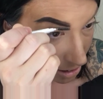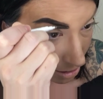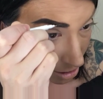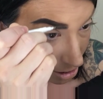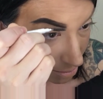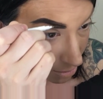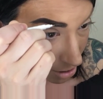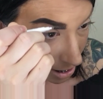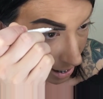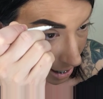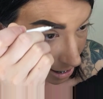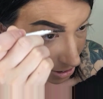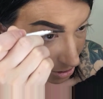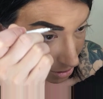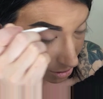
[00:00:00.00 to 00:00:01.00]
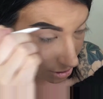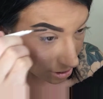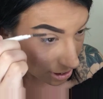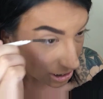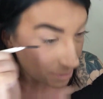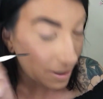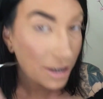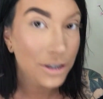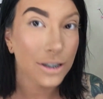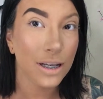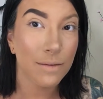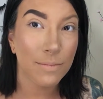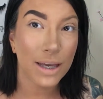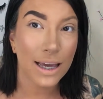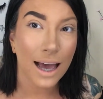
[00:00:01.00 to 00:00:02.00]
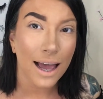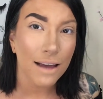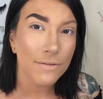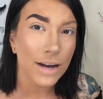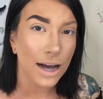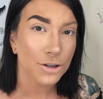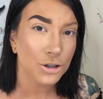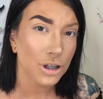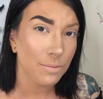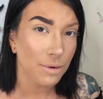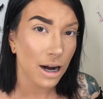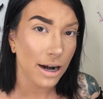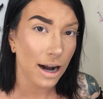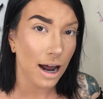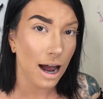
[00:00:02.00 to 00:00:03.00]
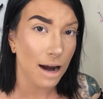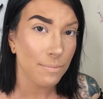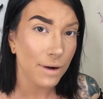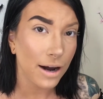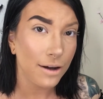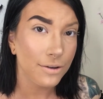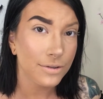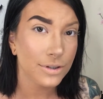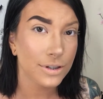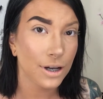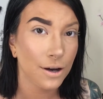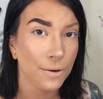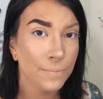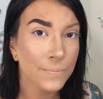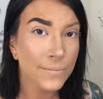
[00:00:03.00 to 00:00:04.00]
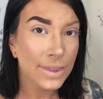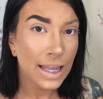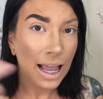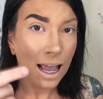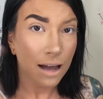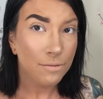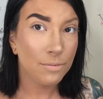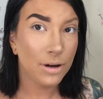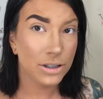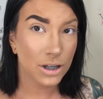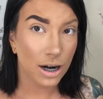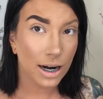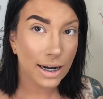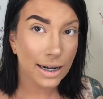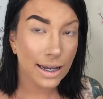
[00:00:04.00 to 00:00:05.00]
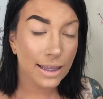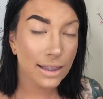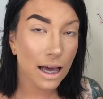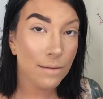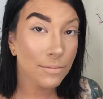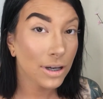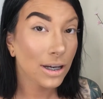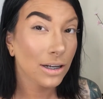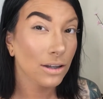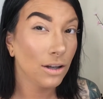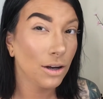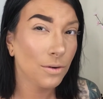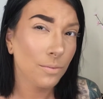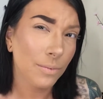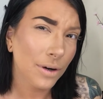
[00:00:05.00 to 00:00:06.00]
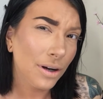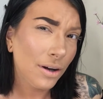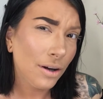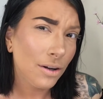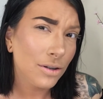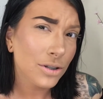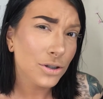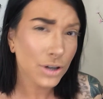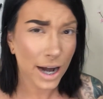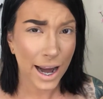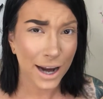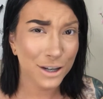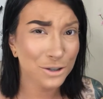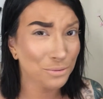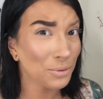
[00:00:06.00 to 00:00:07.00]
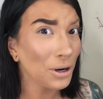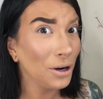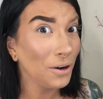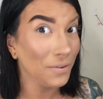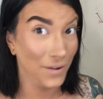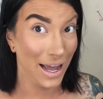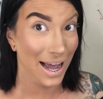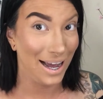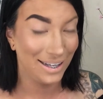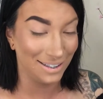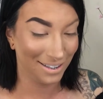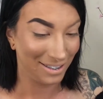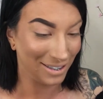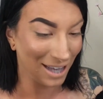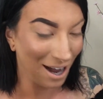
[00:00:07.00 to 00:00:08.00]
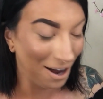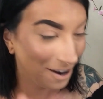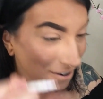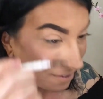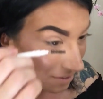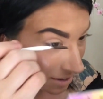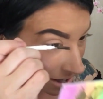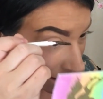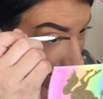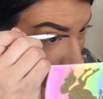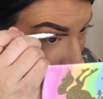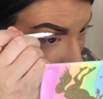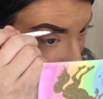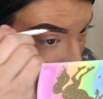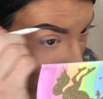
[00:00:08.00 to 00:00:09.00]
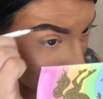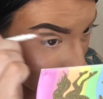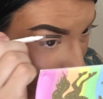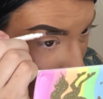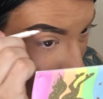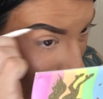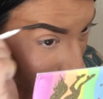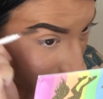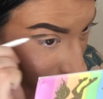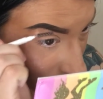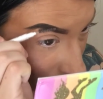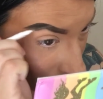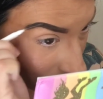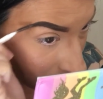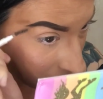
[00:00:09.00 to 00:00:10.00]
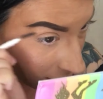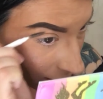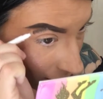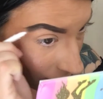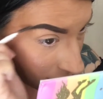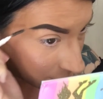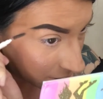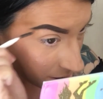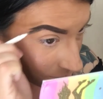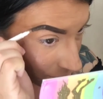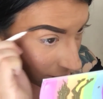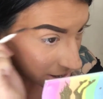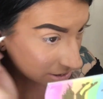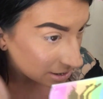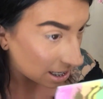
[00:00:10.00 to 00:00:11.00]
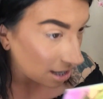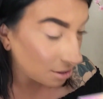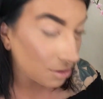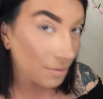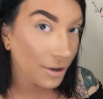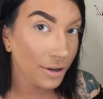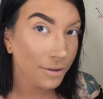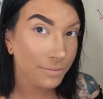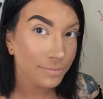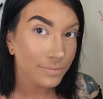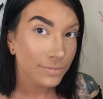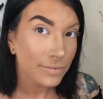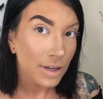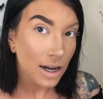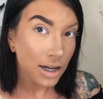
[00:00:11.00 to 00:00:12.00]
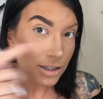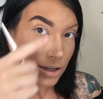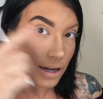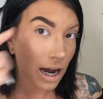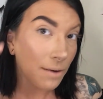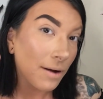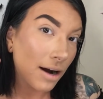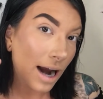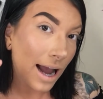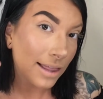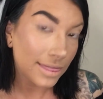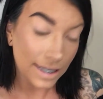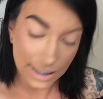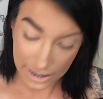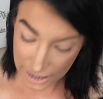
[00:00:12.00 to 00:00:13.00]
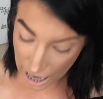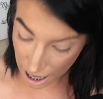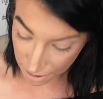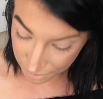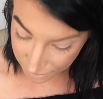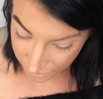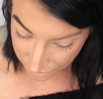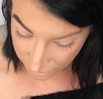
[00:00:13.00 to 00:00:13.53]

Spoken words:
it look more natural, especially me. I have naturally blonde eyebrows, so darkening them can look real strange real fast. So I go in and I'm going to brush that through. So now we are at this step.